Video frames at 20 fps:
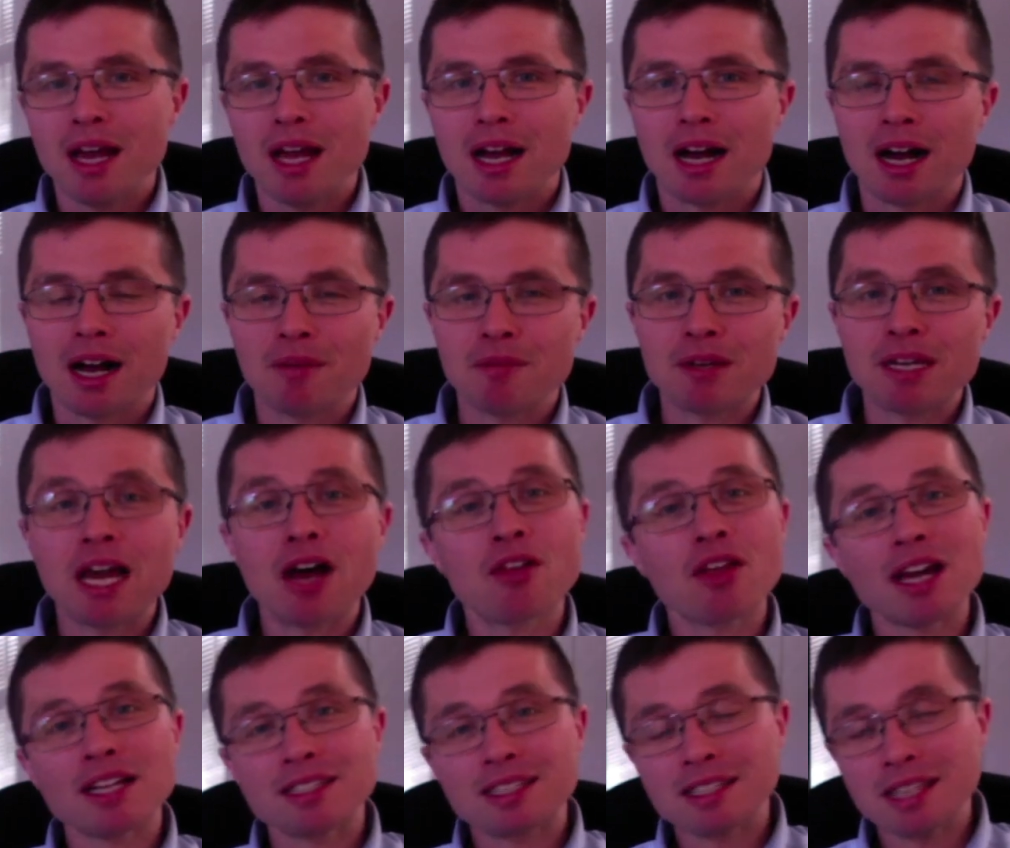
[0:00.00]
Now
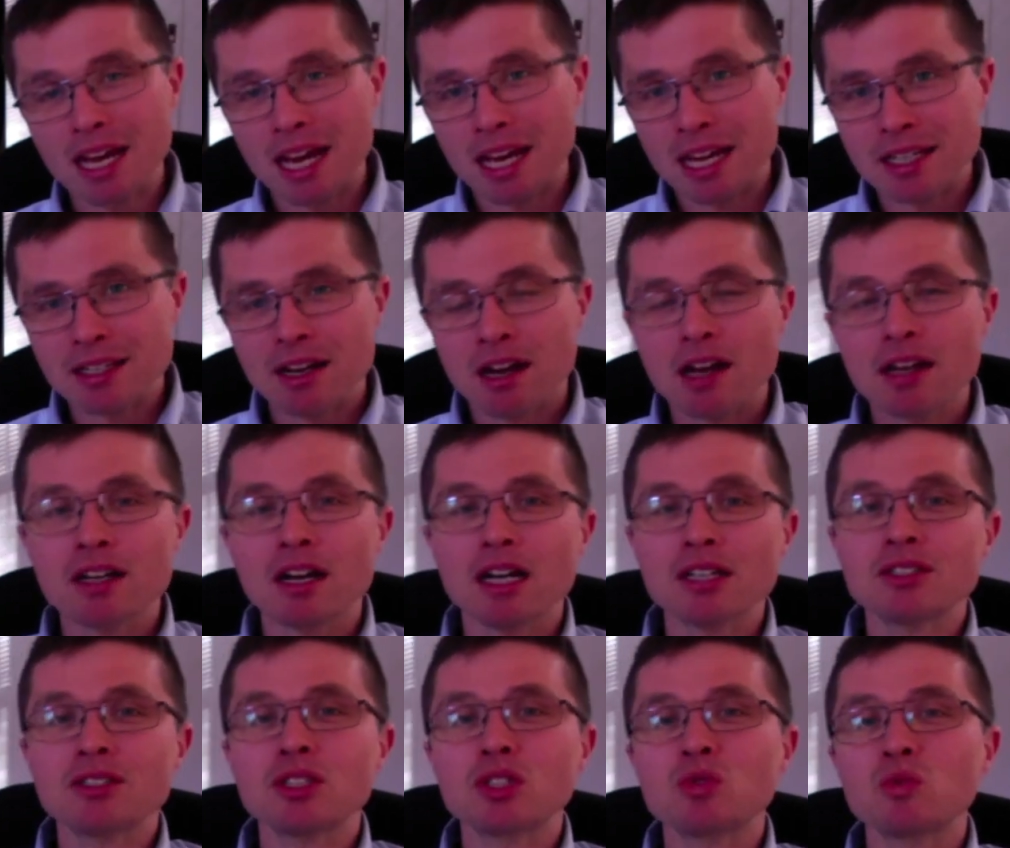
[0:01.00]
that said,
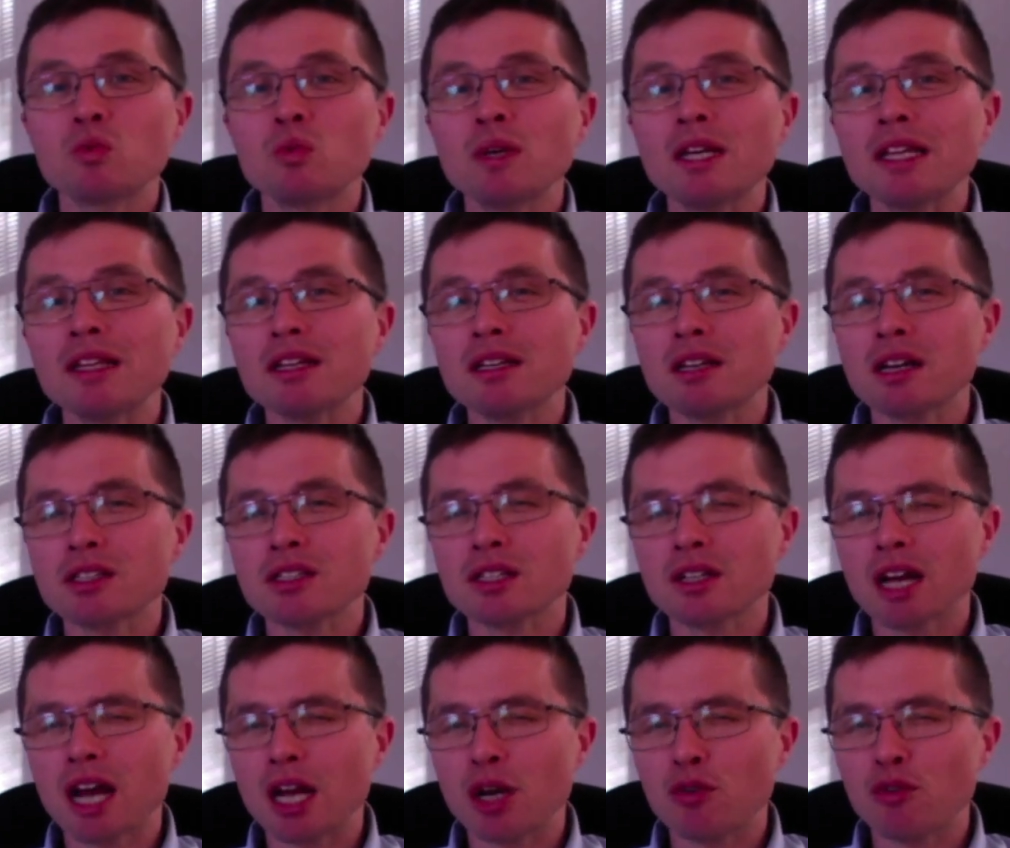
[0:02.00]
Augustus really doesn't
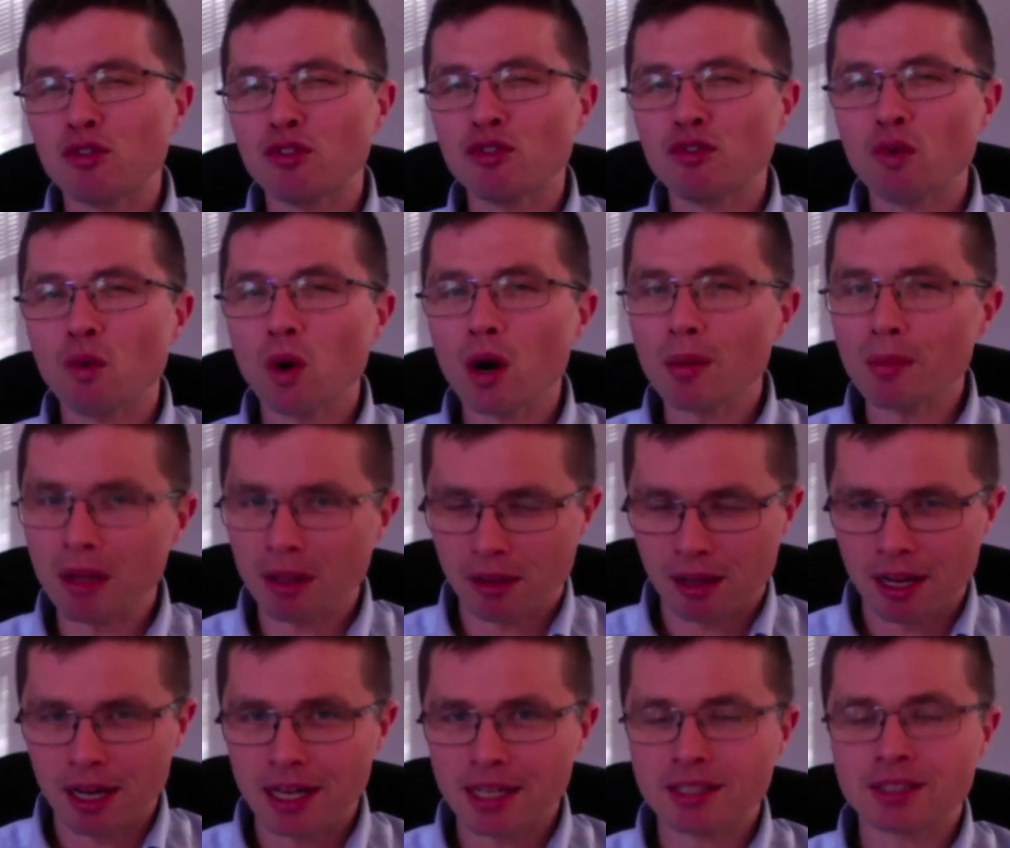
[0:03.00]
kind of
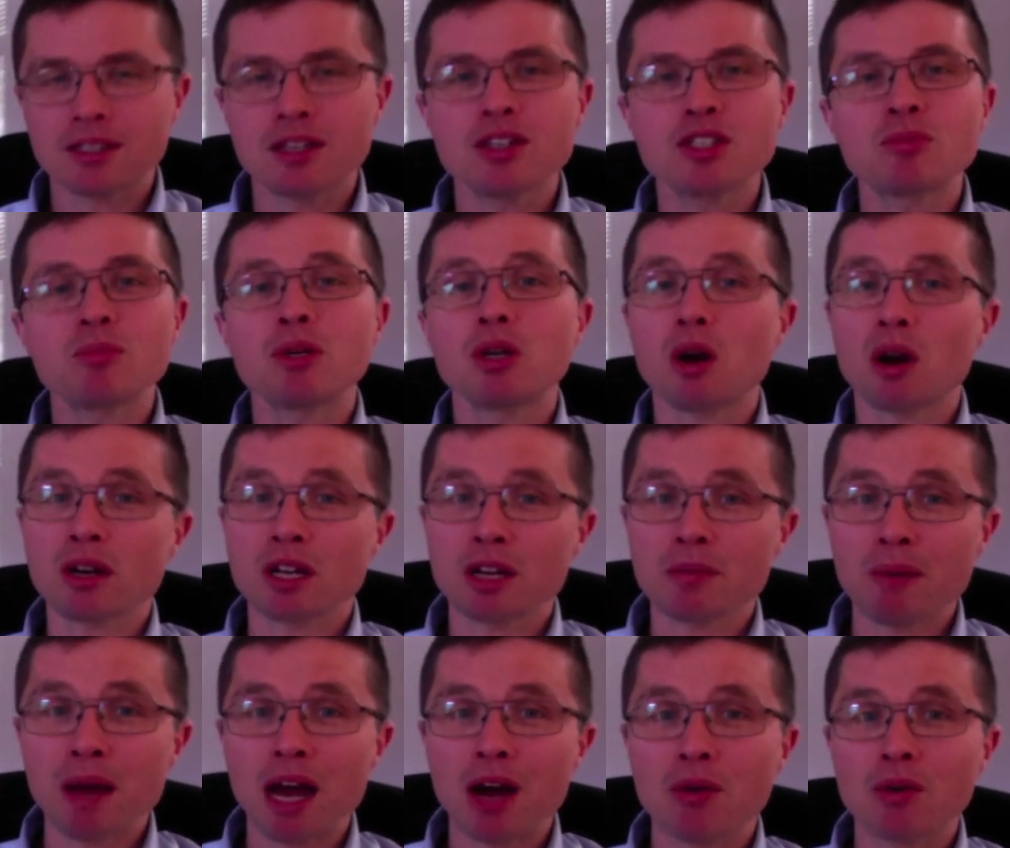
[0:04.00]
formalize his monarchic
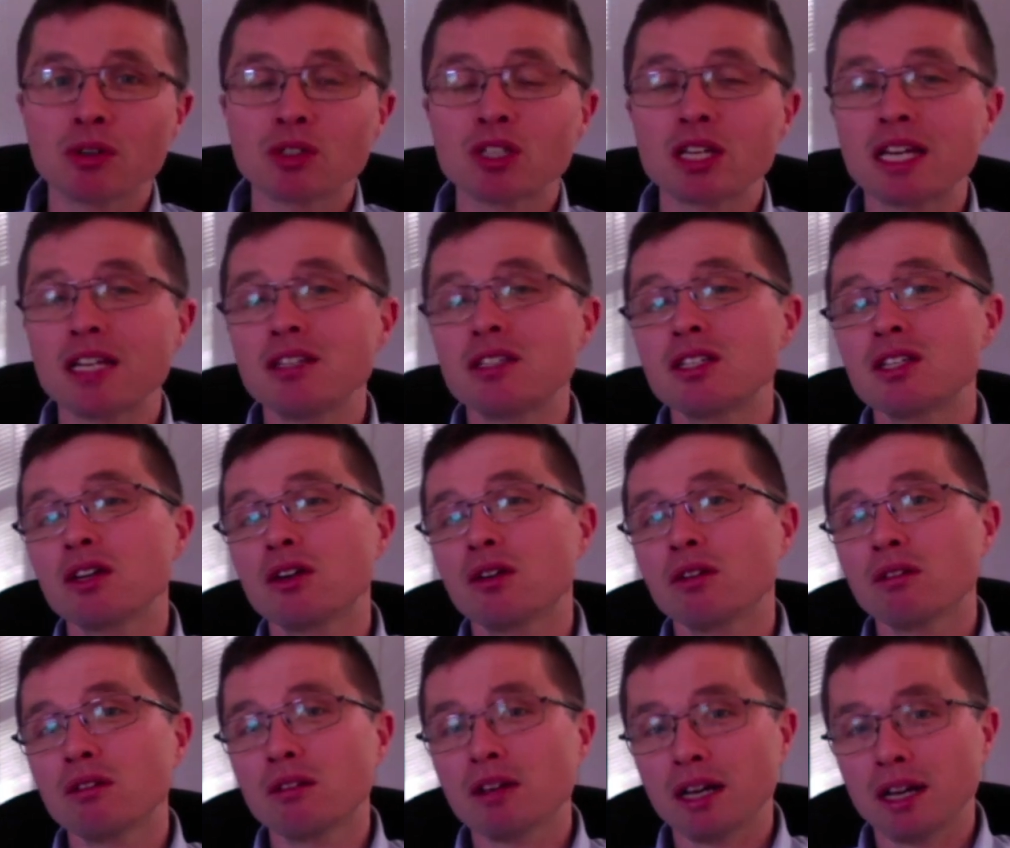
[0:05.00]
powers
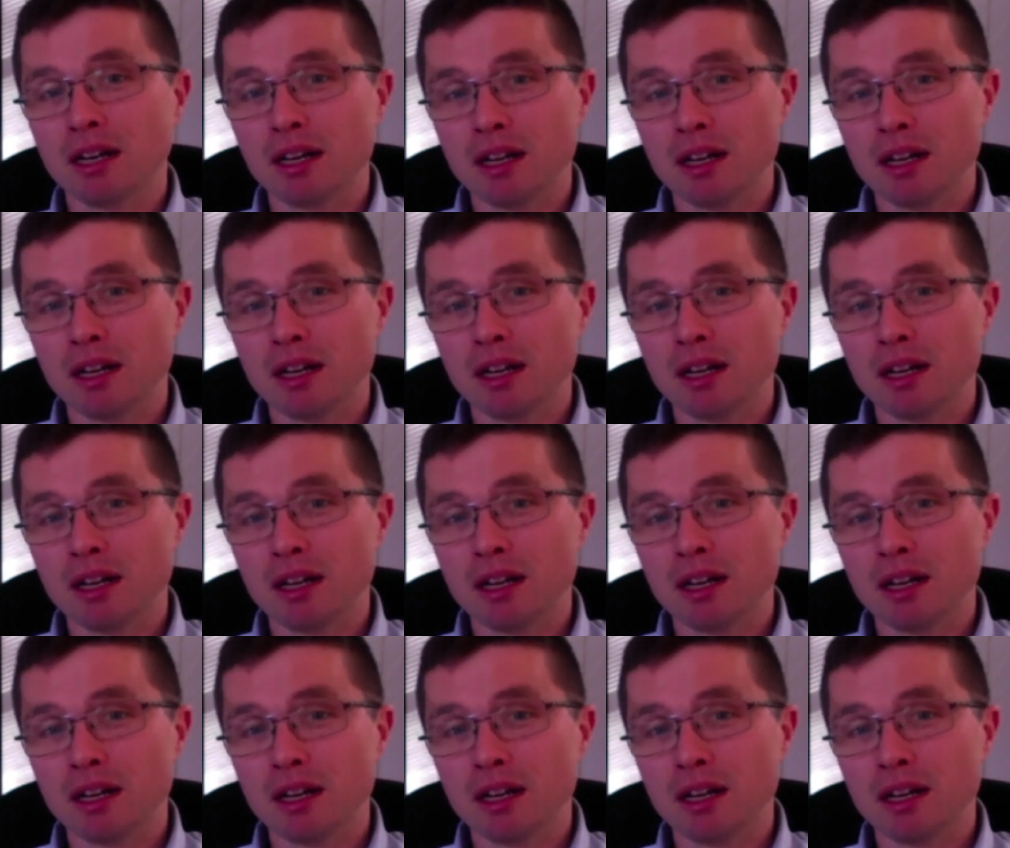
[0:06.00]
until